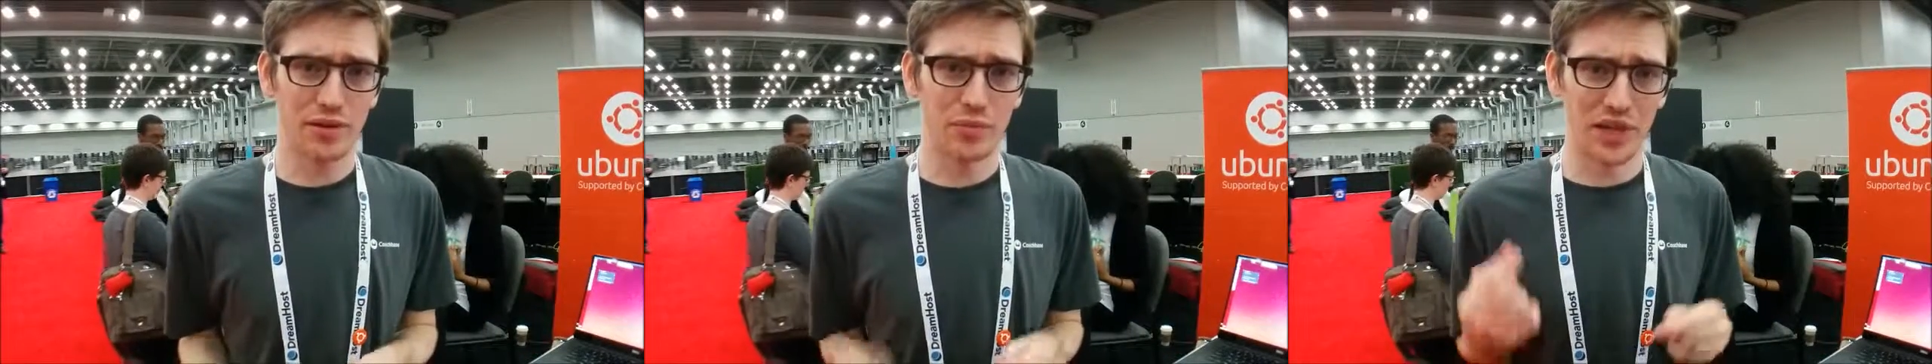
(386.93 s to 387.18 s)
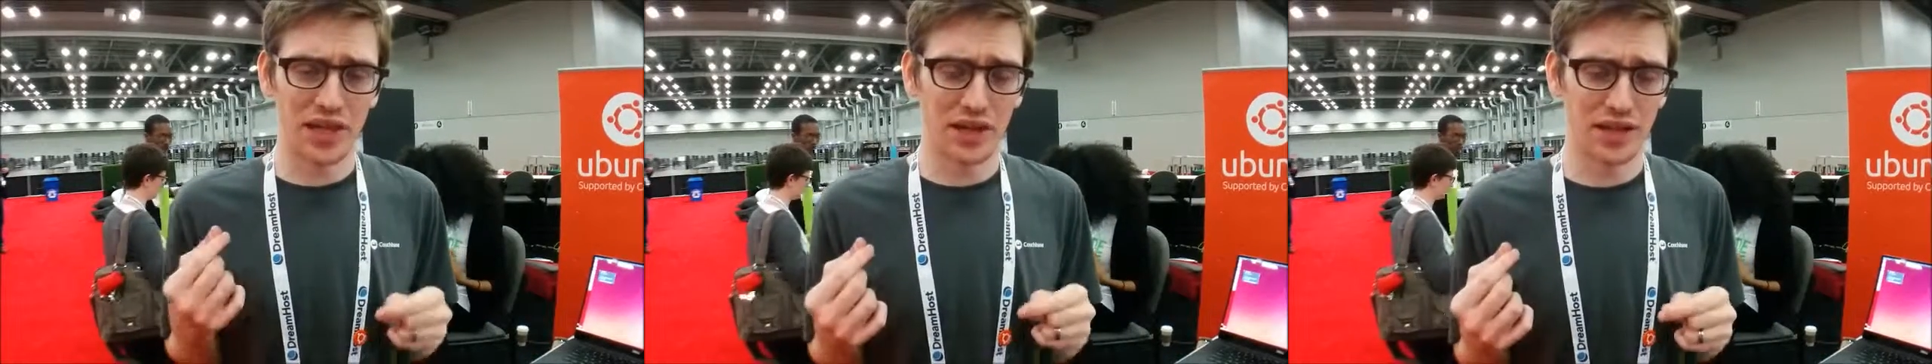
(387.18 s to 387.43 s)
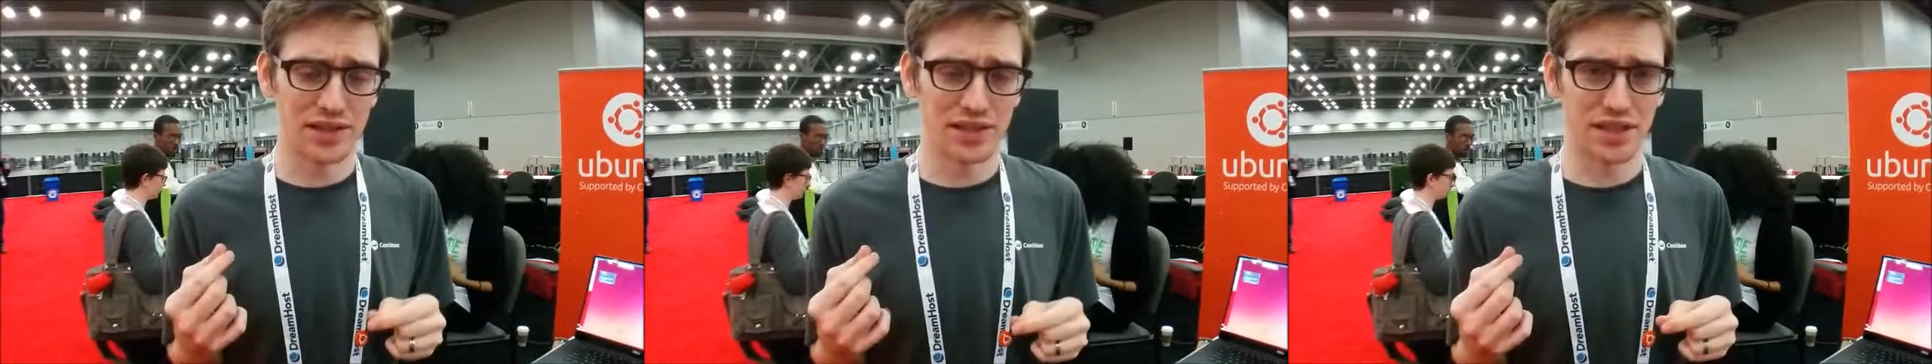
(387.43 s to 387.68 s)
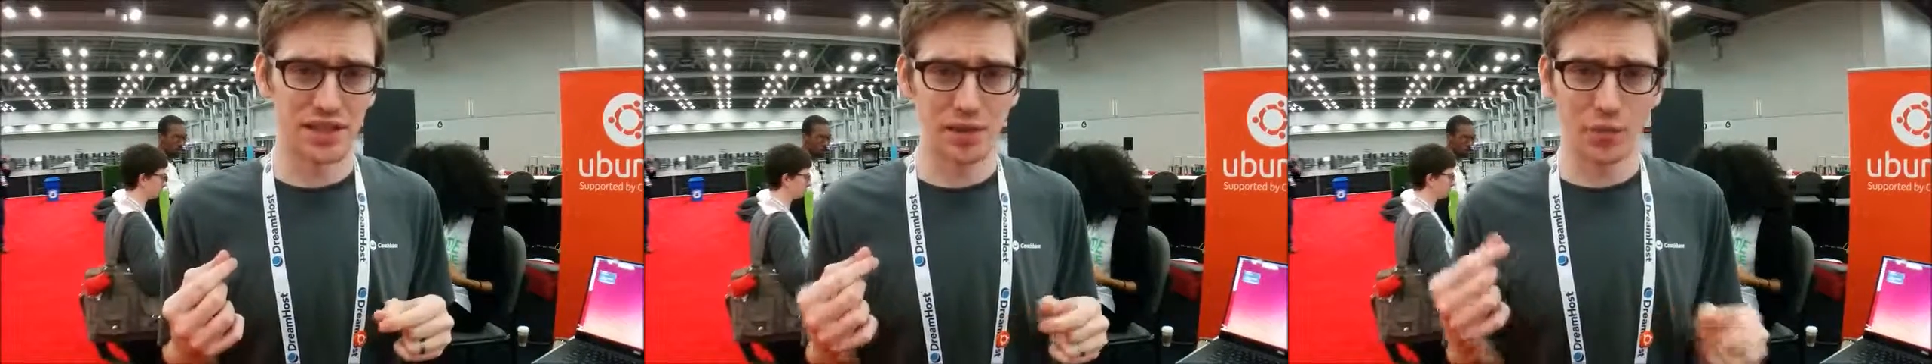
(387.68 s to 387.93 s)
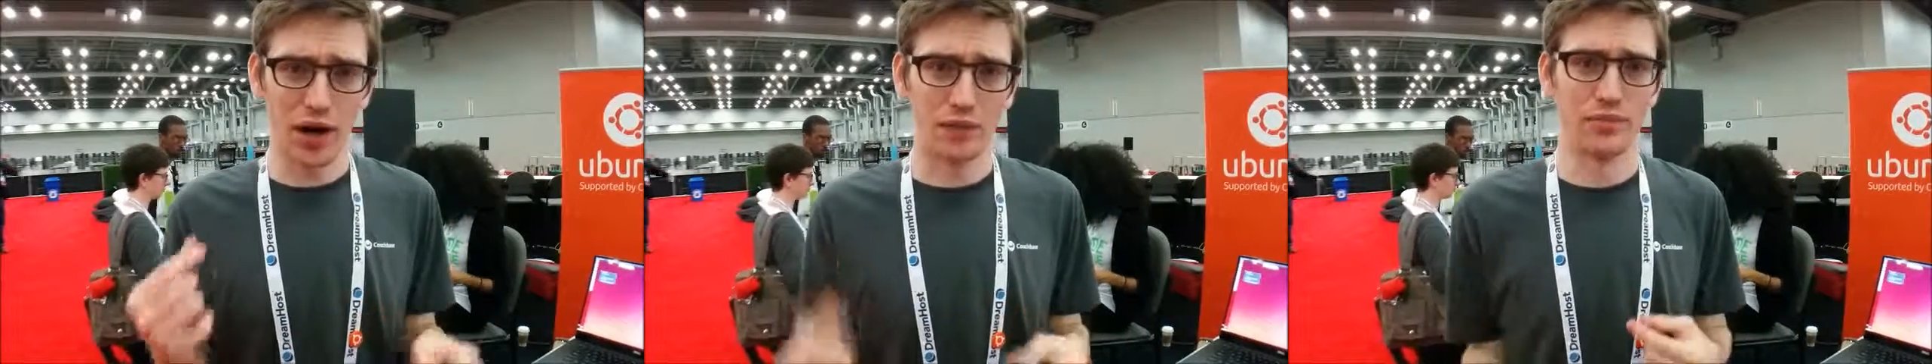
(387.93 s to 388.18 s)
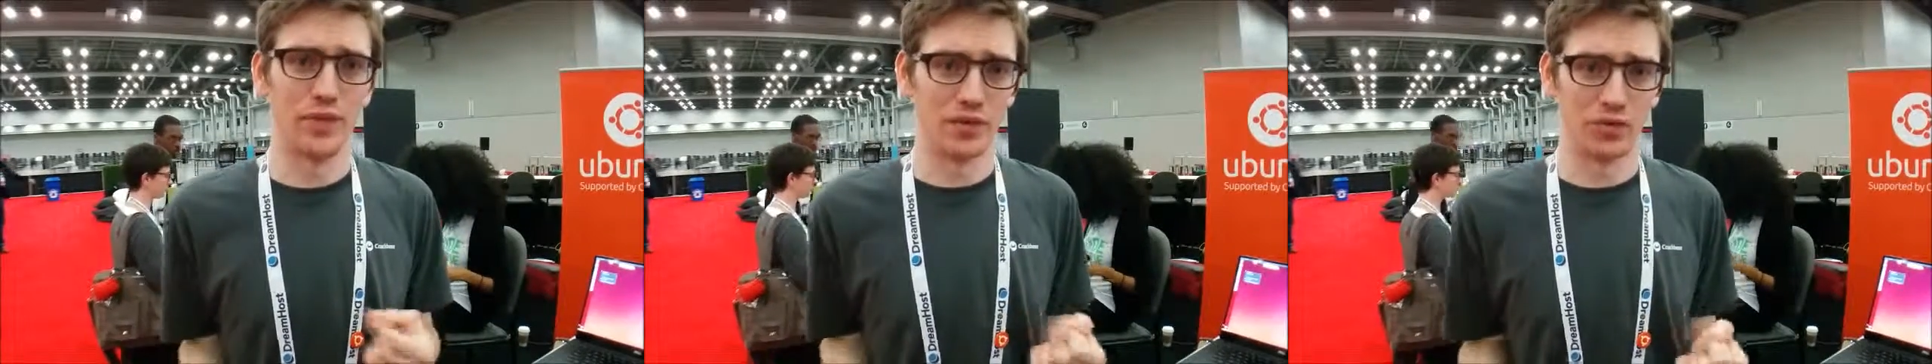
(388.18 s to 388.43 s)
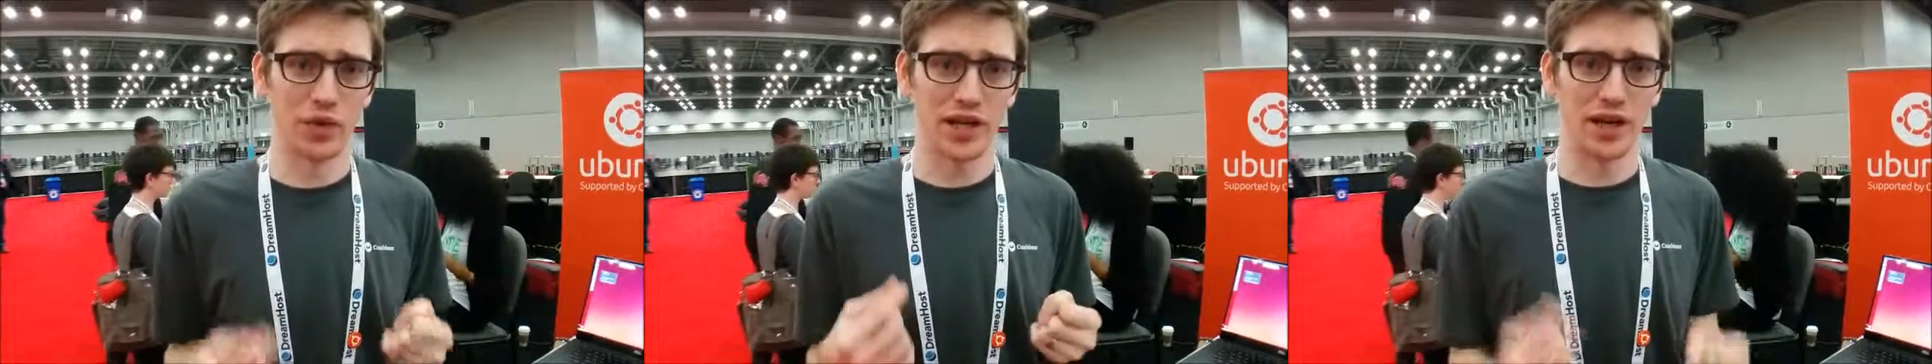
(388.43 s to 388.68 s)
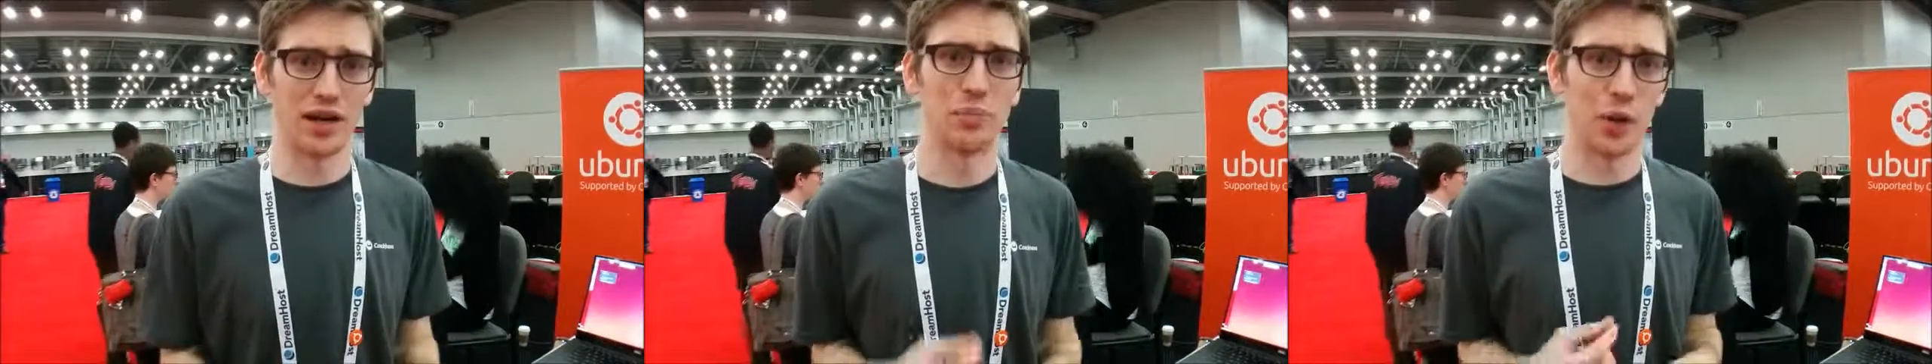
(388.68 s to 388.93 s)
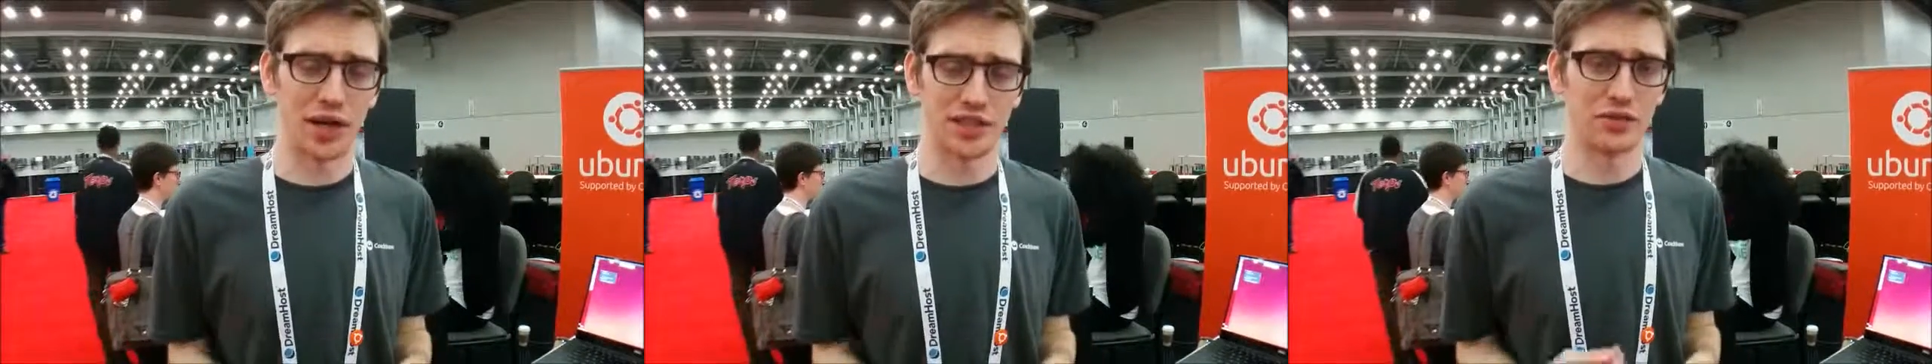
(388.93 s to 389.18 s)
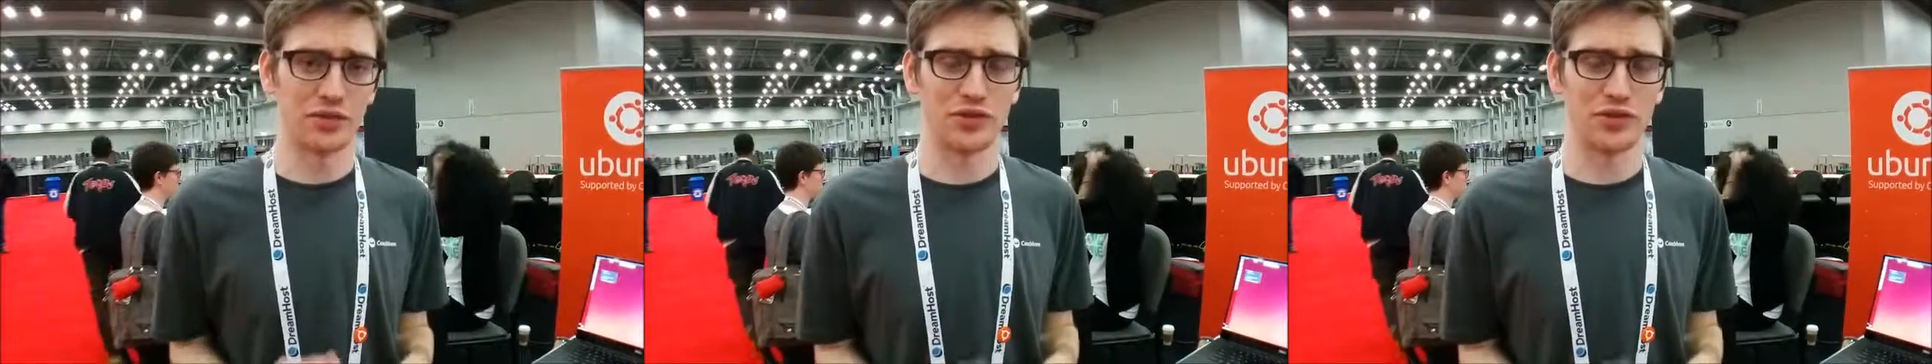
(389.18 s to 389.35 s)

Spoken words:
because the problem of working on a project